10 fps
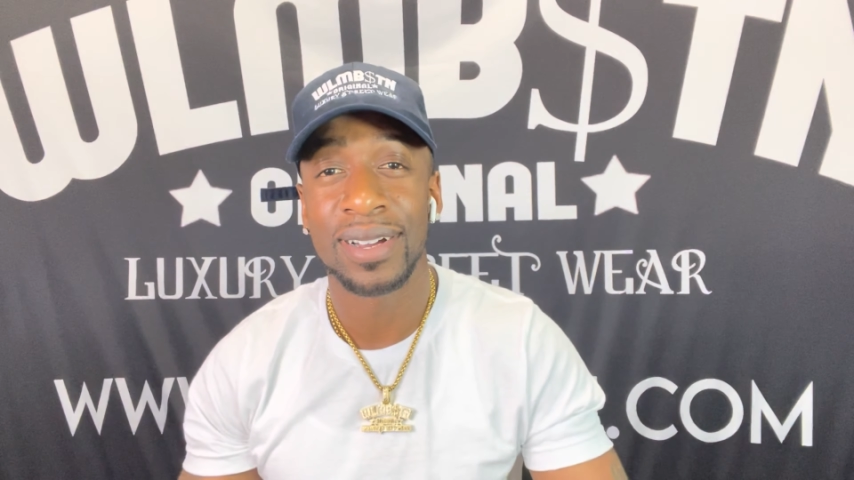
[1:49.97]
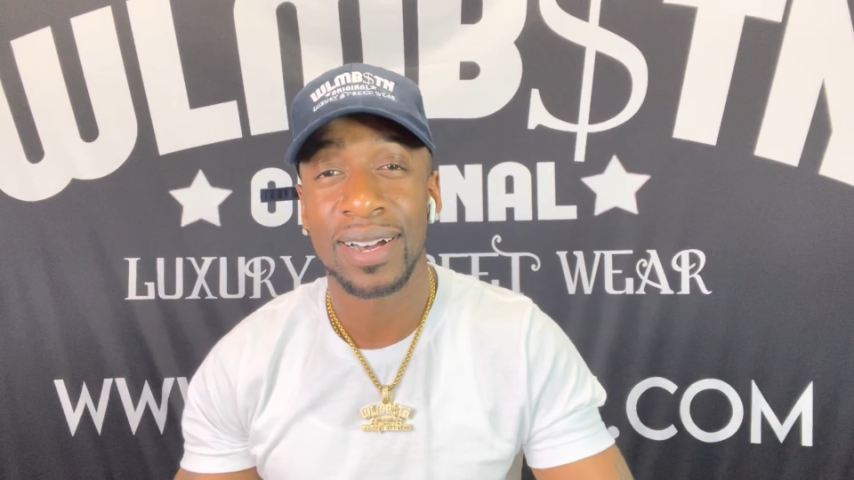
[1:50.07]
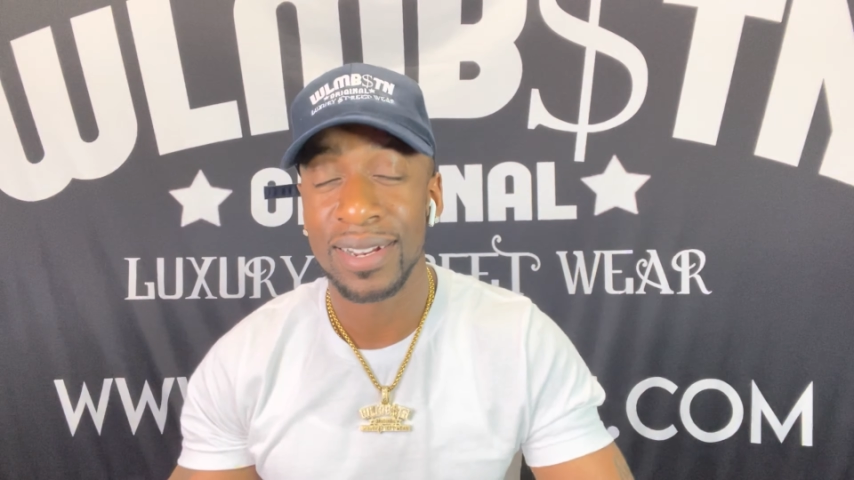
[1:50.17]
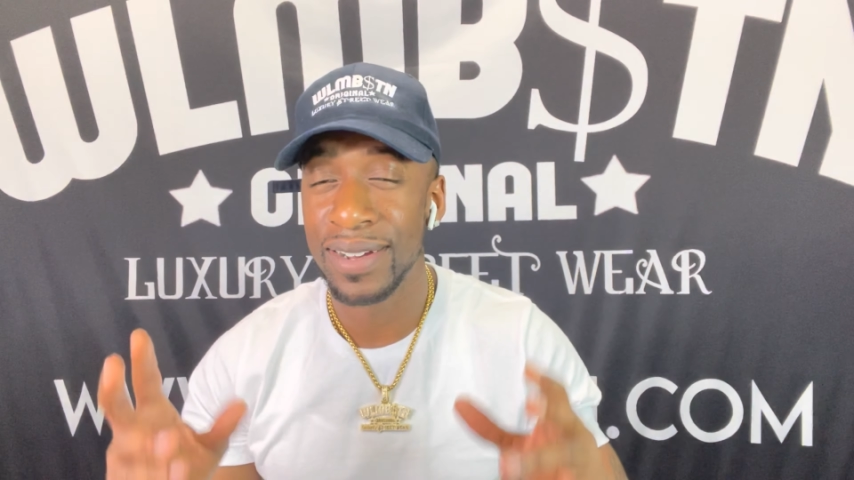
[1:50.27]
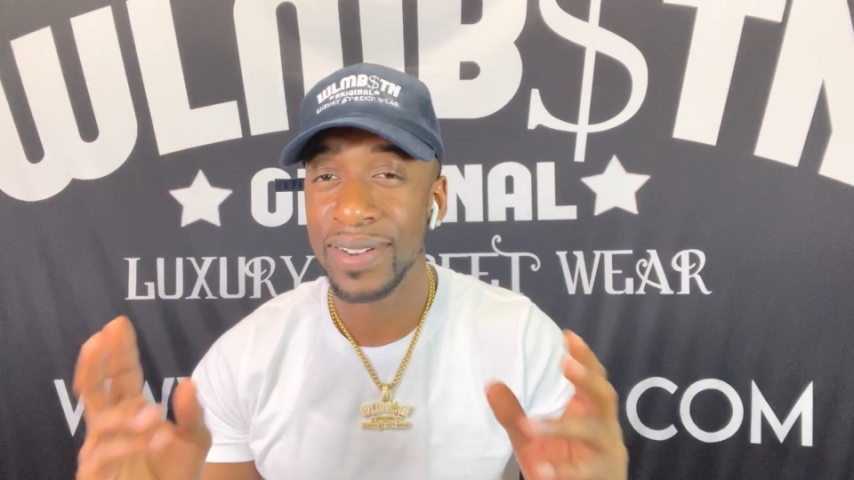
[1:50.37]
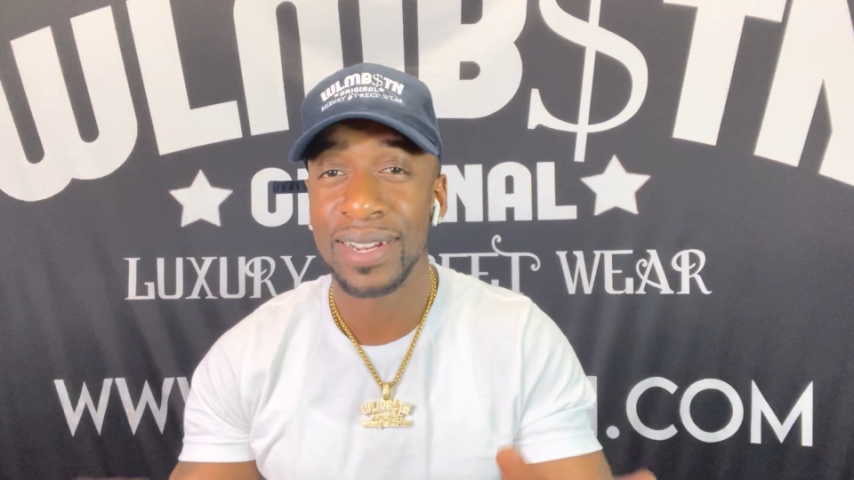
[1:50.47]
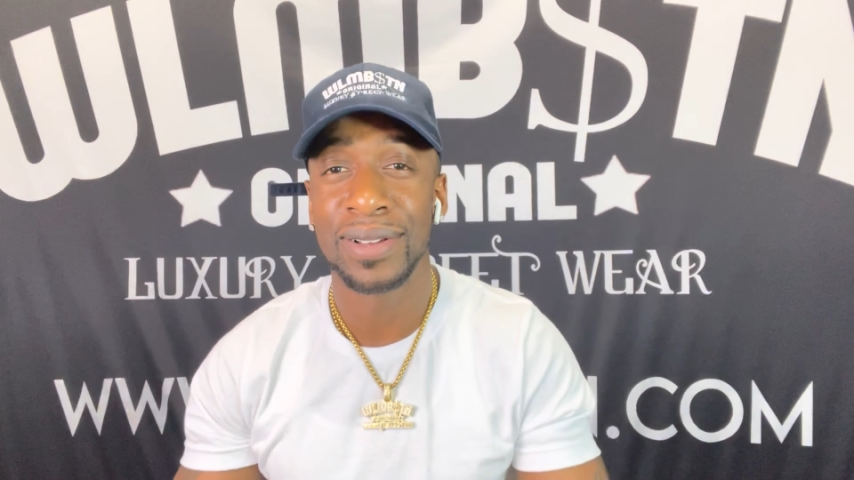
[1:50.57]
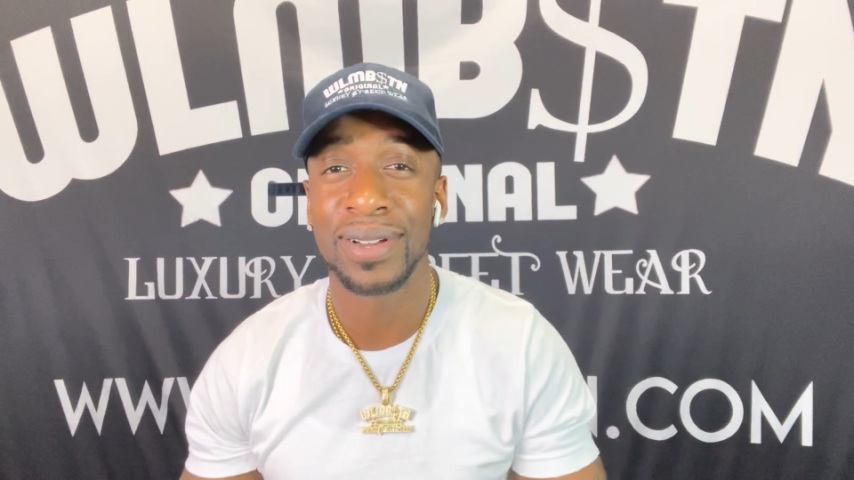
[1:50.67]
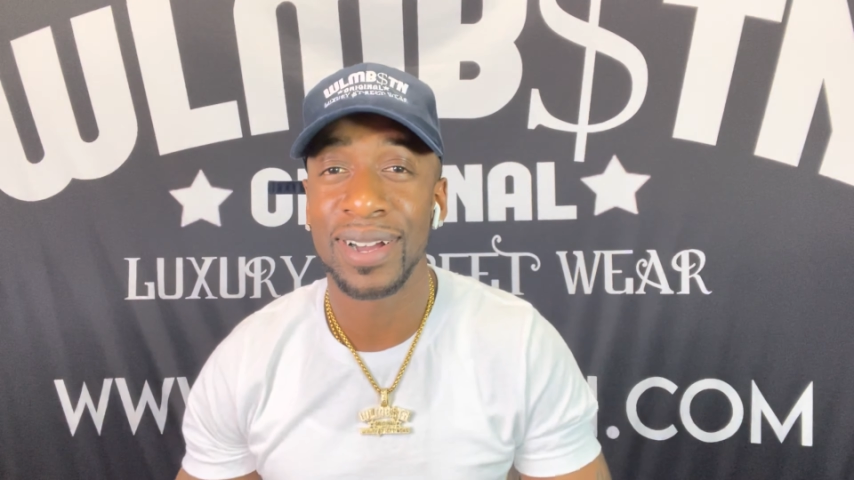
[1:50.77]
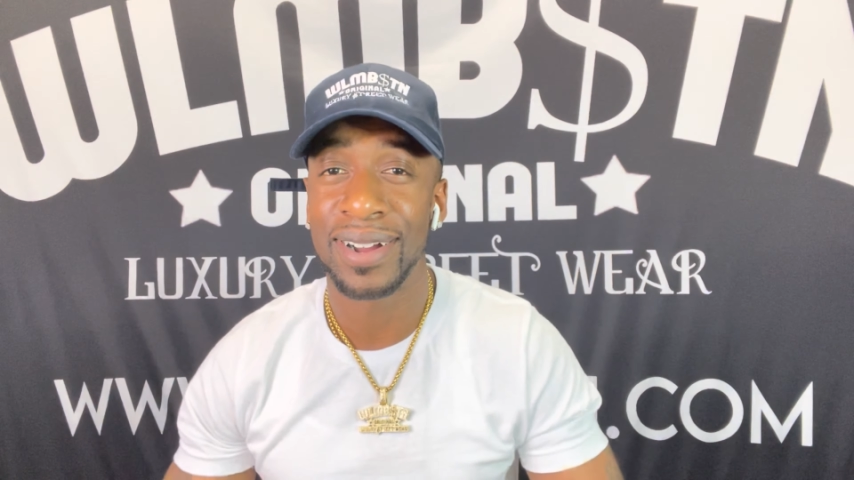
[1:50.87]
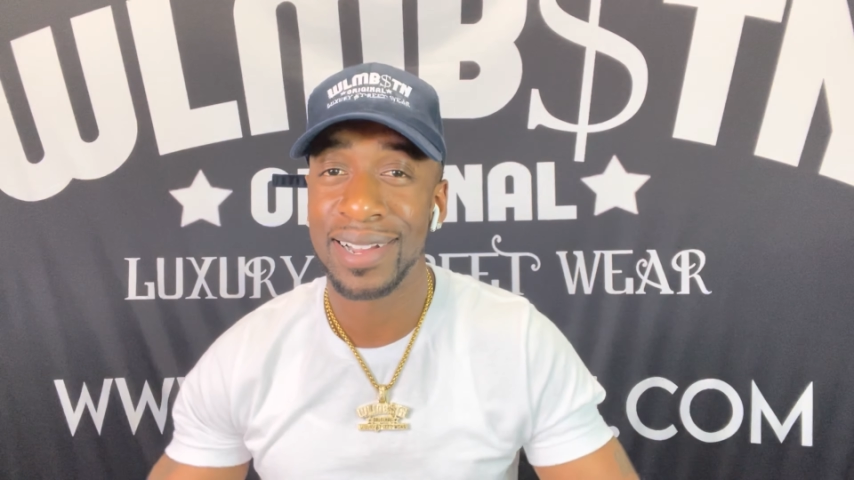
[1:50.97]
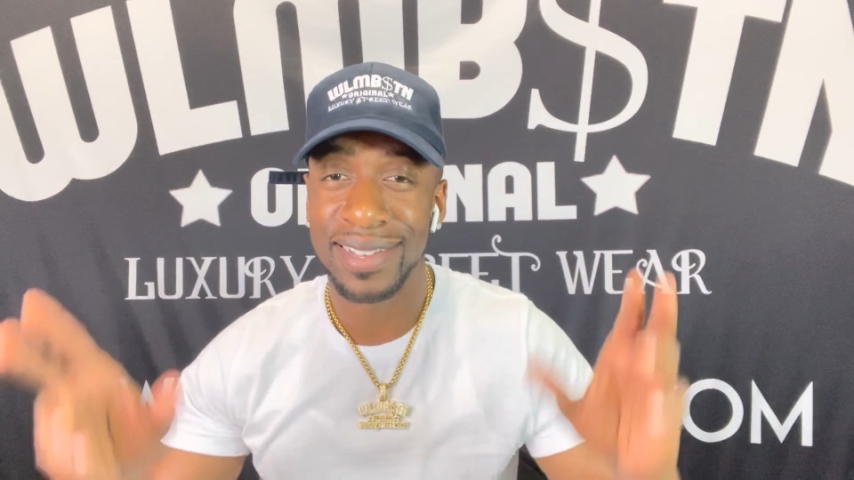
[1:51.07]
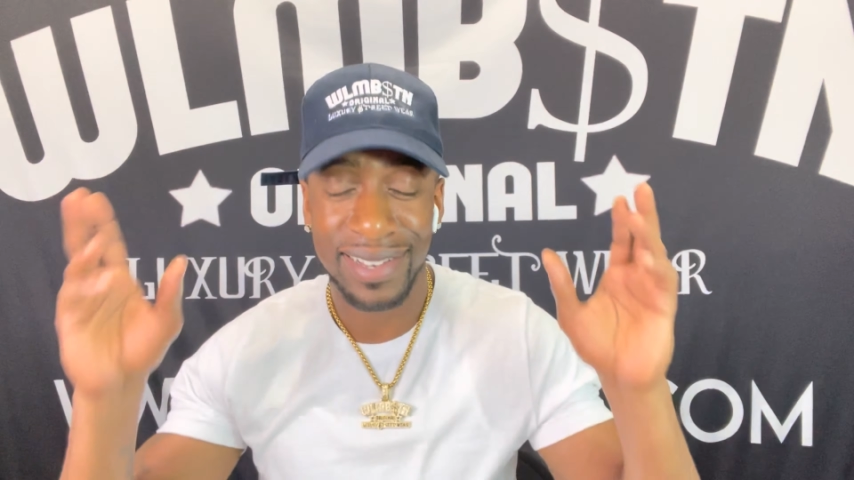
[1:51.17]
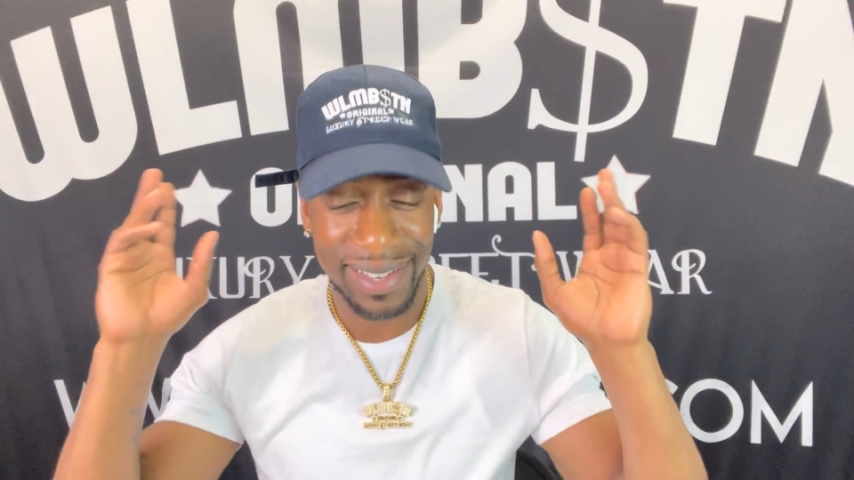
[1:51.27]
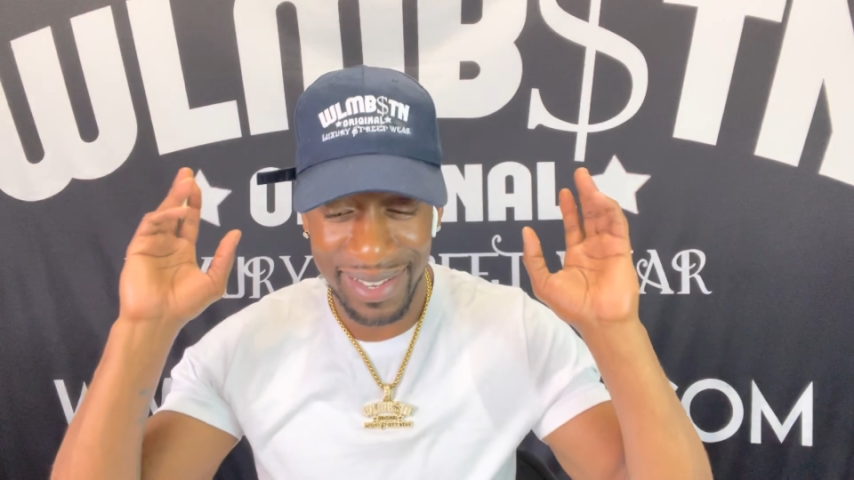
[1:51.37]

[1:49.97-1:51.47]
I love the little car because